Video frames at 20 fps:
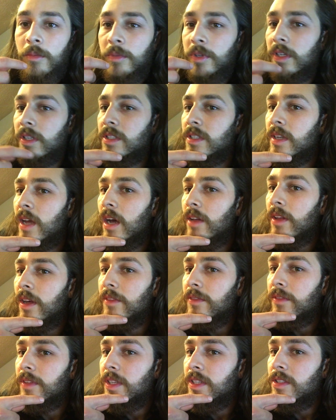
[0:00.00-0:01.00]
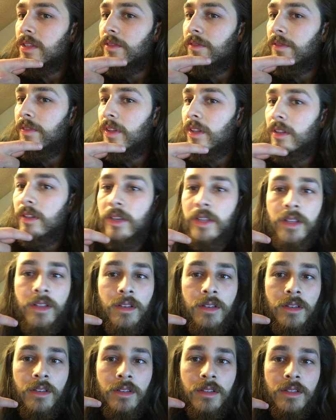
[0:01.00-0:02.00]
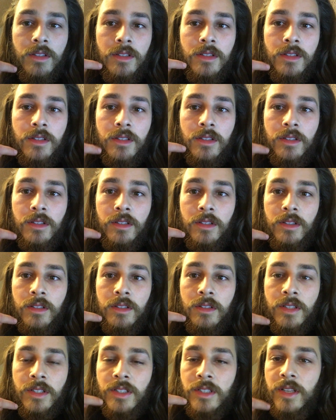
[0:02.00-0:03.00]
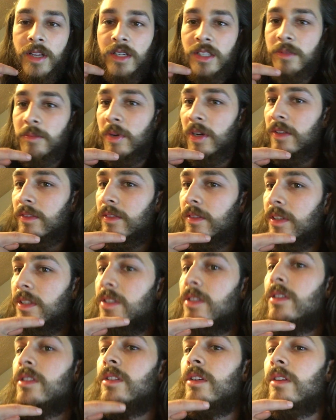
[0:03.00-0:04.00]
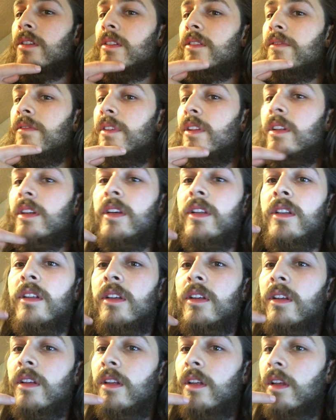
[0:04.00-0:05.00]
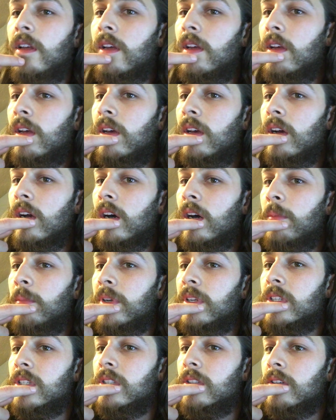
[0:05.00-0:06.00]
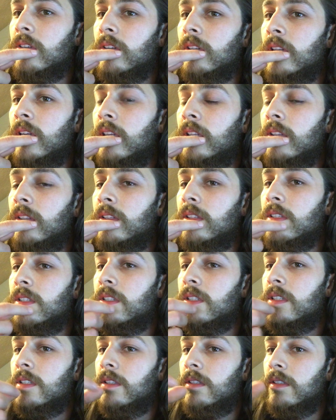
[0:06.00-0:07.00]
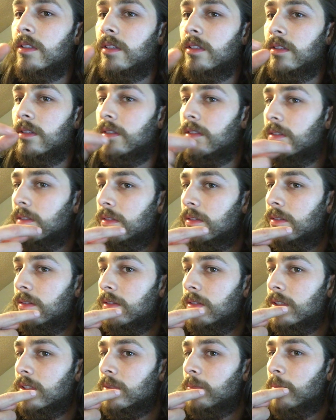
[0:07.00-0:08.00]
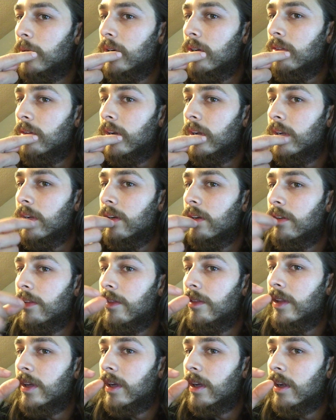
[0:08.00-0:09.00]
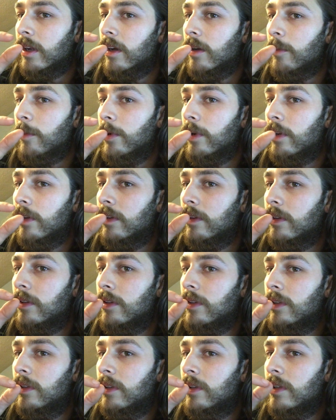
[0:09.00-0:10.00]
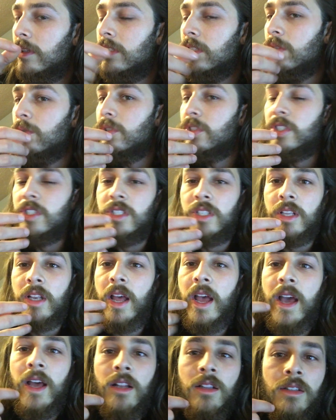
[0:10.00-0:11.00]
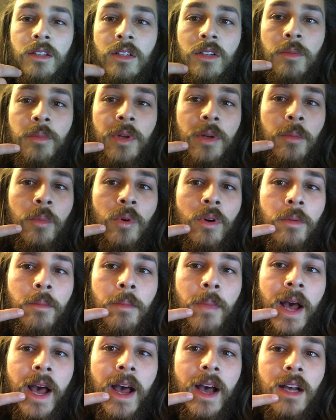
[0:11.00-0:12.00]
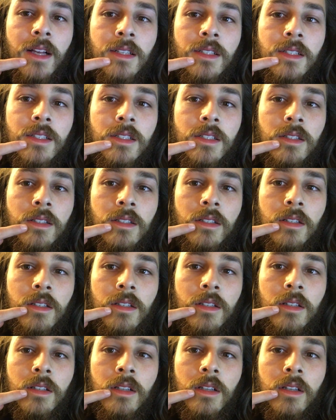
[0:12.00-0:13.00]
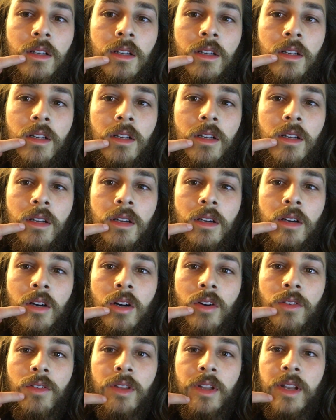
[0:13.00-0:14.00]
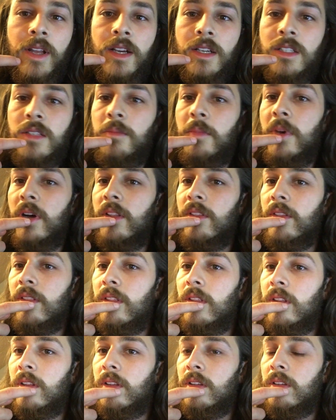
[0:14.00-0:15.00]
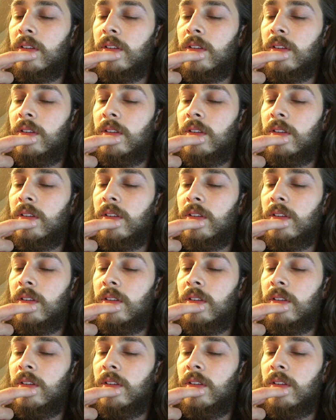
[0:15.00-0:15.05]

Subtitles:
Because now that these are filling in, this next month, these are starting to fill in, I'm gonna start letting this part right here thicken up. So it's just gonna add a little bit more mass over the next month.